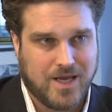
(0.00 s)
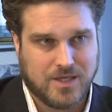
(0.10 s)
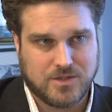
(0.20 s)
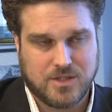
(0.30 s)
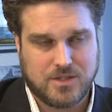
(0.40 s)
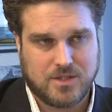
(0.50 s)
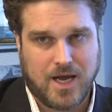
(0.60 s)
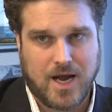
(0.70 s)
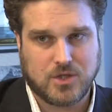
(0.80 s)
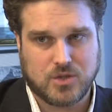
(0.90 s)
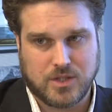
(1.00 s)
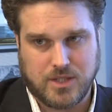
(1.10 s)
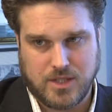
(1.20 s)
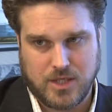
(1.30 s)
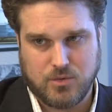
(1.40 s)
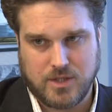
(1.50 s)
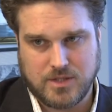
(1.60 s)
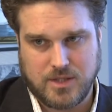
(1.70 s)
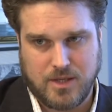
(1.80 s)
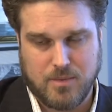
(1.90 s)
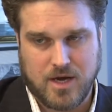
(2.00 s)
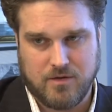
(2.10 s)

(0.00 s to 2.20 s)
Is this actually decreasing the amount